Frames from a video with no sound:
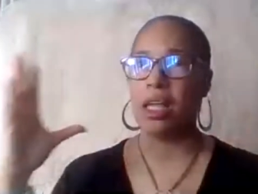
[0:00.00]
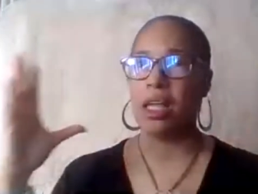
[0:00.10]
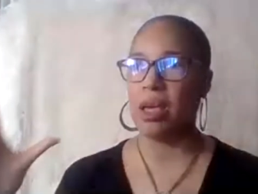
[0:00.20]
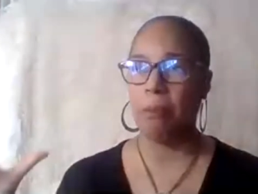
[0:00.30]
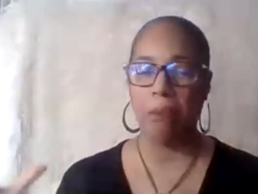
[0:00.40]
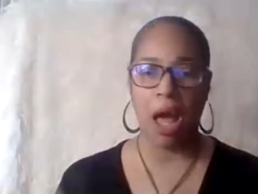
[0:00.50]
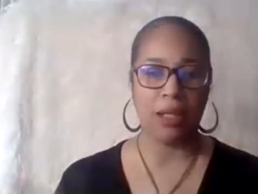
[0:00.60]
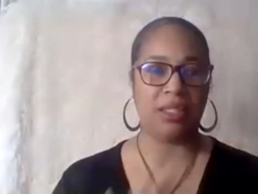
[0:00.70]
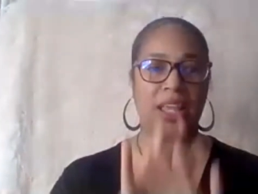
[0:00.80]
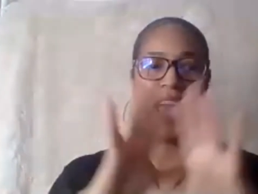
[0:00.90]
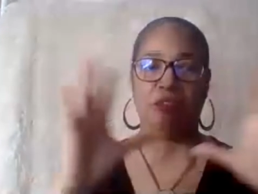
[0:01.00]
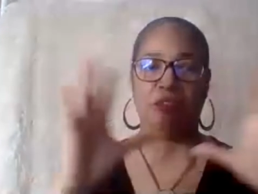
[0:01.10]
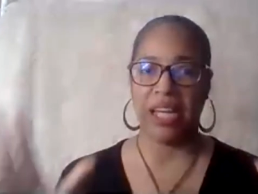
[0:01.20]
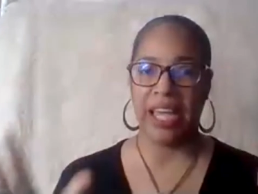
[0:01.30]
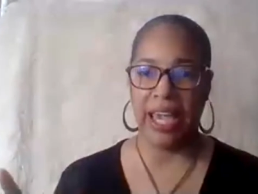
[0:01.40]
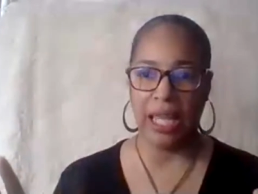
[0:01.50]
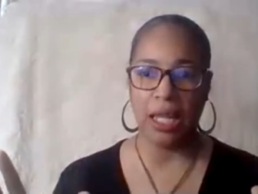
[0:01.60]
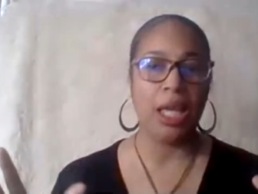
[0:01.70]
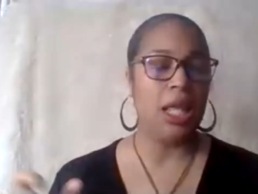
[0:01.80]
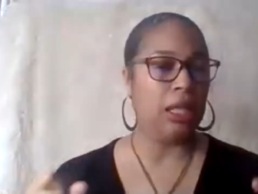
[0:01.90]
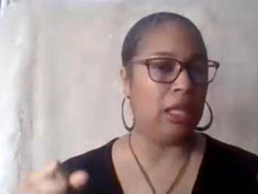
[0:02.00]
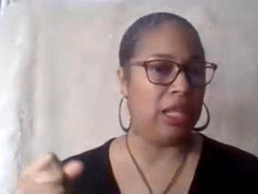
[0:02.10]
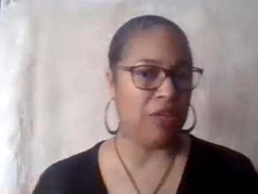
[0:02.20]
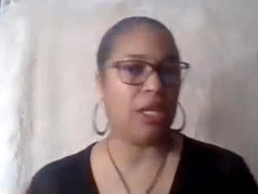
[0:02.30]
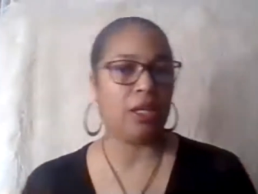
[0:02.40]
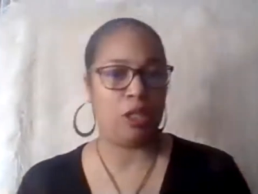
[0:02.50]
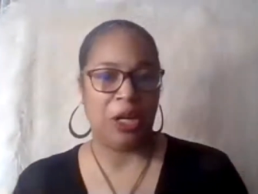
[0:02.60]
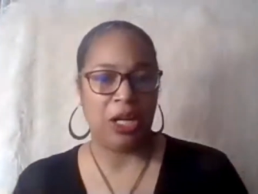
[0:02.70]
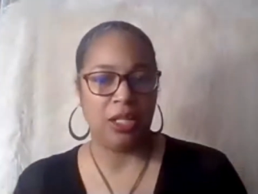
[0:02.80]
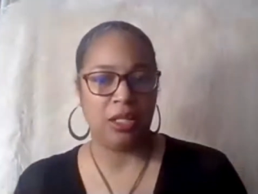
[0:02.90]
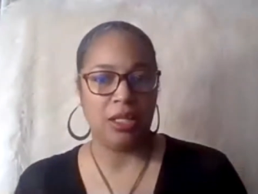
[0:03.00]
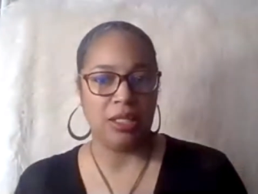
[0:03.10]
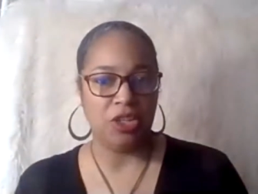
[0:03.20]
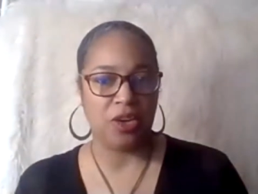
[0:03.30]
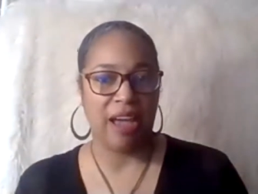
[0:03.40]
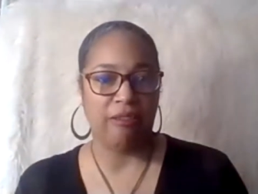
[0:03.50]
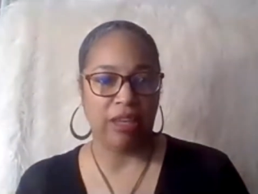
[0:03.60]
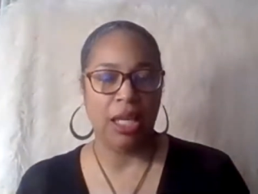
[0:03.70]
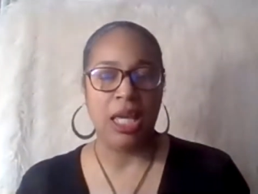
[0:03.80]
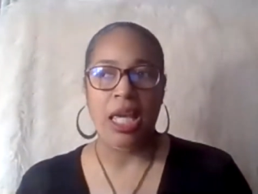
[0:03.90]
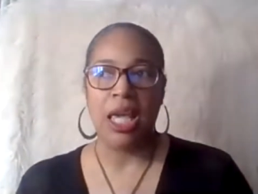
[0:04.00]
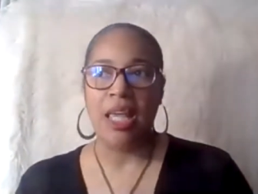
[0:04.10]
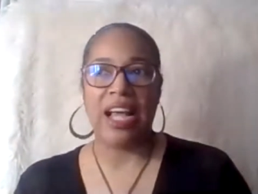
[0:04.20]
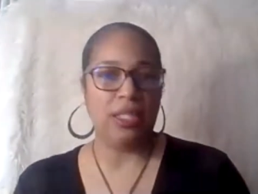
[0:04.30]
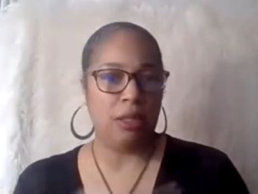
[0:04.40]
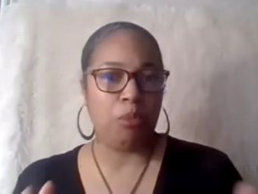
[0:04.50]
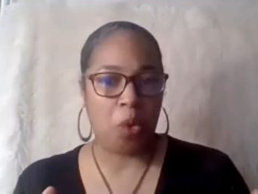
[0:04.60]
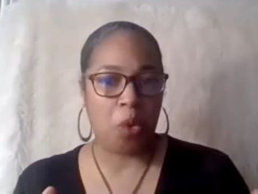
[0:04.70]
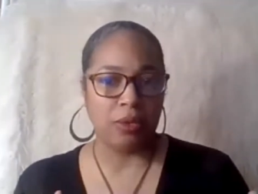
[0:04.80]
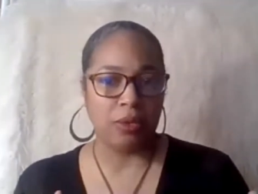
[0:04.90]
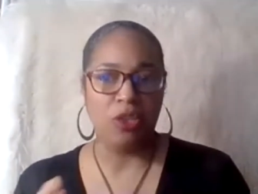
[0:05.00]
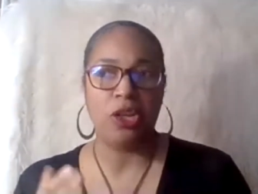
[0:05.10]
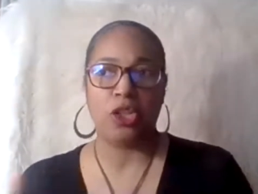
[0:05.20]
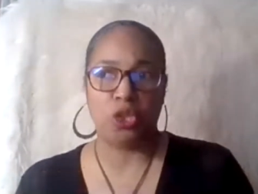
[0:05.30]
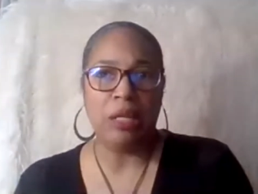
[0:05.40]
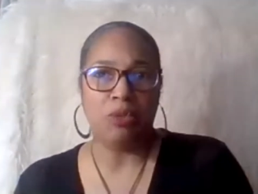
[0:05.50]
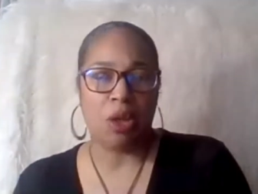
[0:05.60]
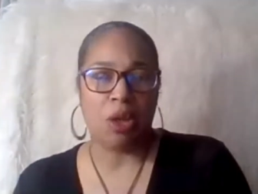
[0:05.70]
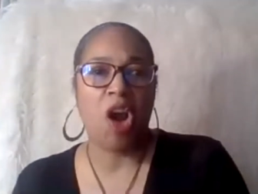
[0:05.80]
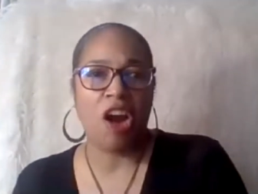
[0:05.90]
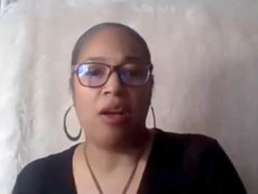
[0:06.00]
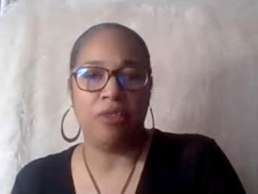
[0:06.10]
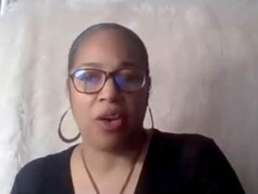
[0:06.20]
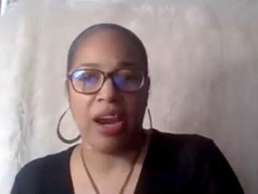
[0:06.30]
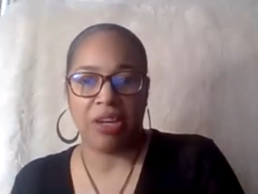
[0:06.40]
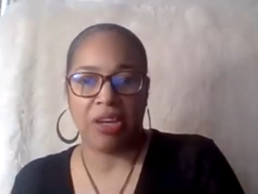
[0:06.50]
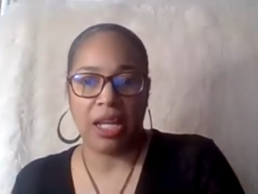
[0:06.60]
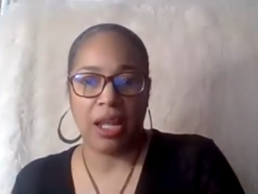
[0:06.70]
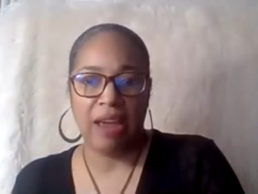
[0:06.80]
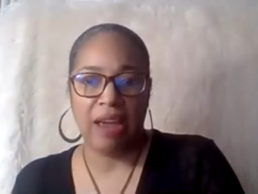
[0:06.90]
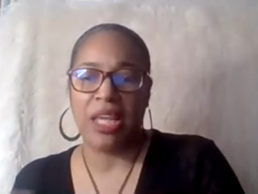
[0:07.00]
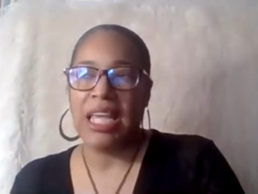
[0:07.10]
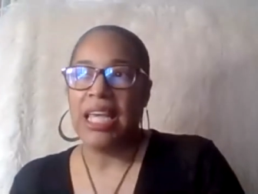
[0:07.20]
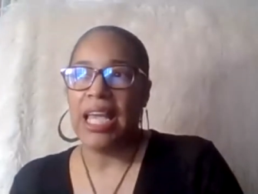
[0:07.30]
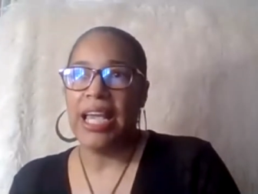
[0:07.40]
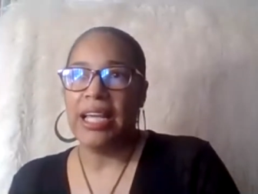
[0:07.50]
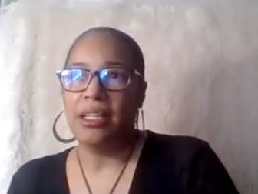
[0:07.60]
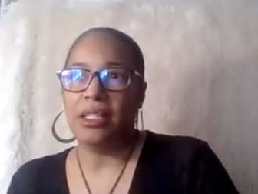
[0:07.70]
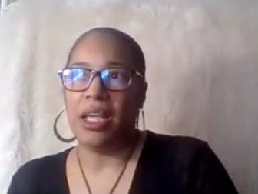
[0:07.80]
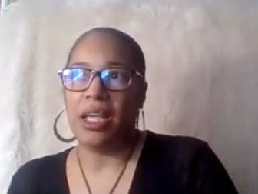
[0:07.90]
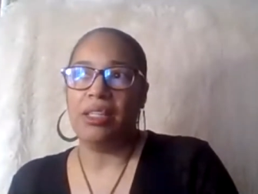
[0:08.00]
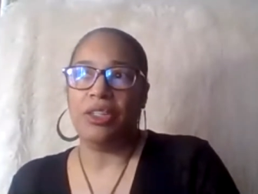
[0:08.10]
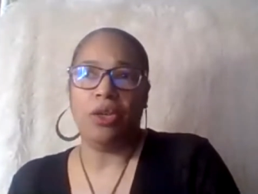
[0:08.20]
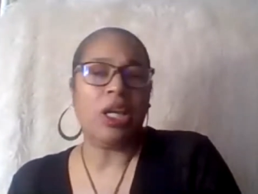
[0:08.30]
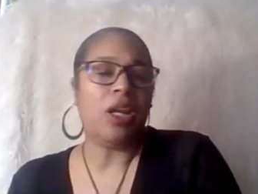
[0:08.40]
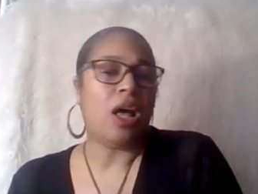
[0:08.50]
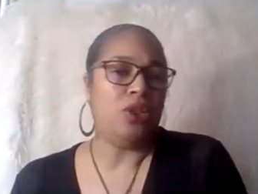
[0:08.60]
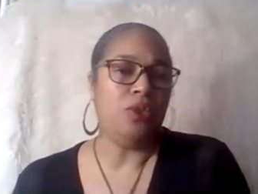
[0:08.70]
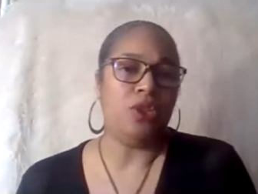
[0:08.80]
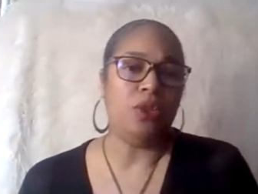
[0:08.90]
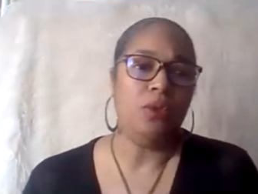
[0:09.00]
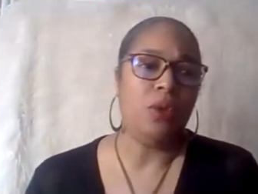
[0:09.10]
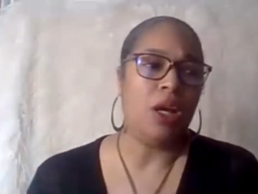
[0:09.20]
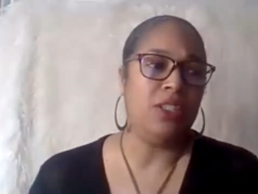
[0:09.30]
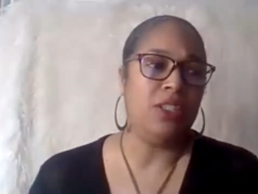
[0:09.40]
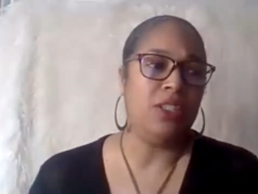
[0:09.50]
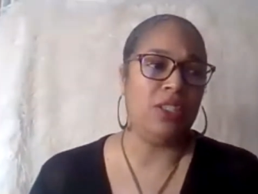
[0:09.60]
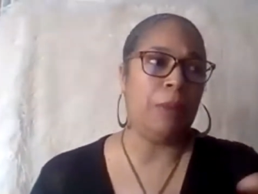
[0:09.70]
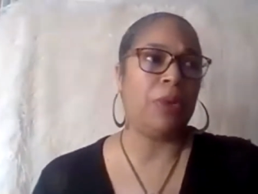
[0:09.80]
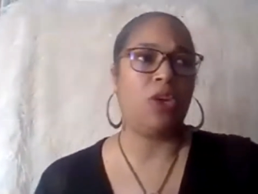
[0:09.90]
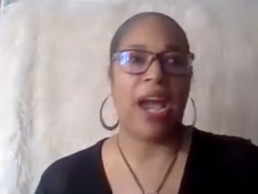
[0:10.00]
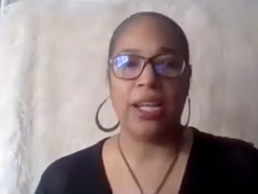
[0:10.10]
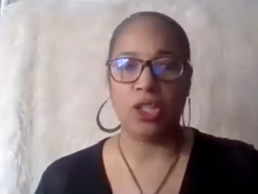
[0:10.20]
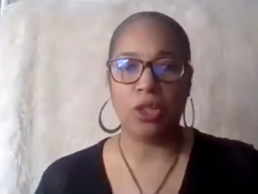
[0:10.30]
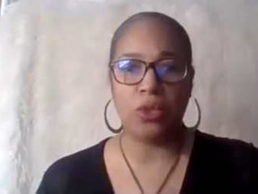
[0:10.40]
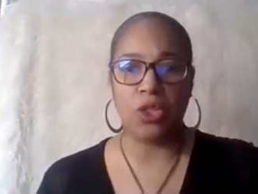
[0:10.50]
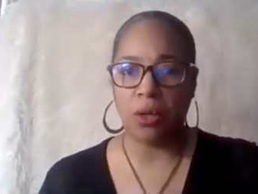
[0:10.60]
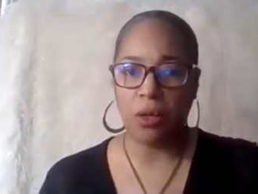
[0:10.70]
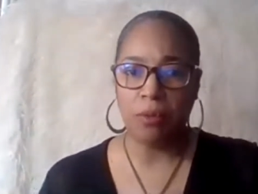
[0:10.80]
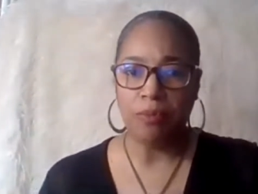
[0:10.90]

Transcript: amongst the everyday living experiences that you're having, that's important. So your dreams are part of your everyday life. And you can also do a separate gratitude journal,